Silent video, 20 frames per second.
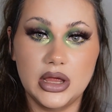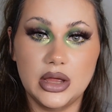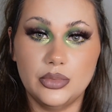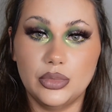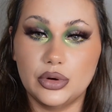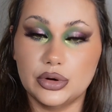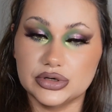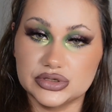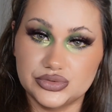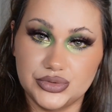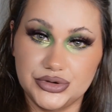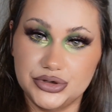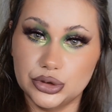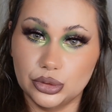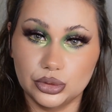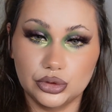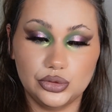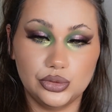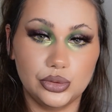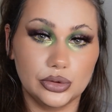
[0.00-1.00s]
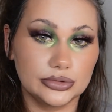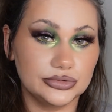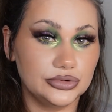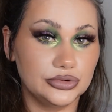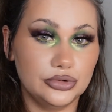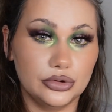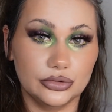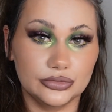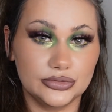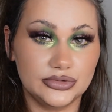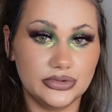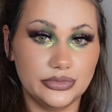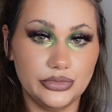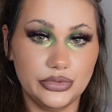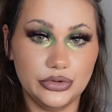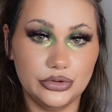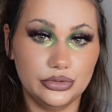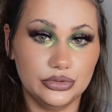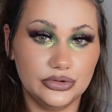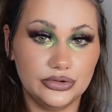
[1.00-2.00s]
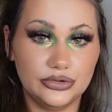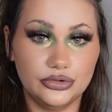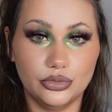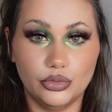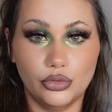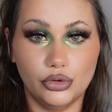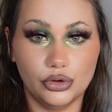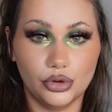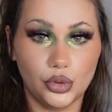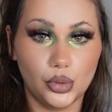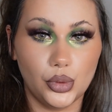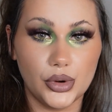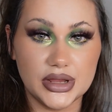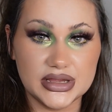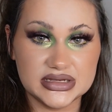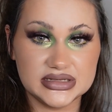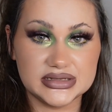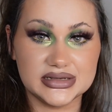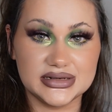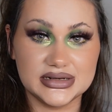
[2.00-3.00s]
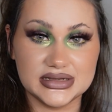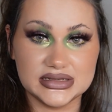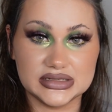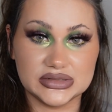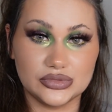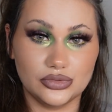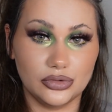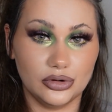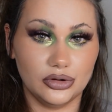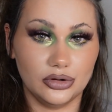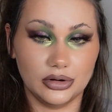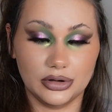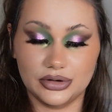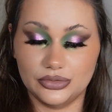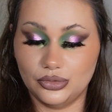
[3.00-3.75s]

because we don't want to contribute to more waste in this world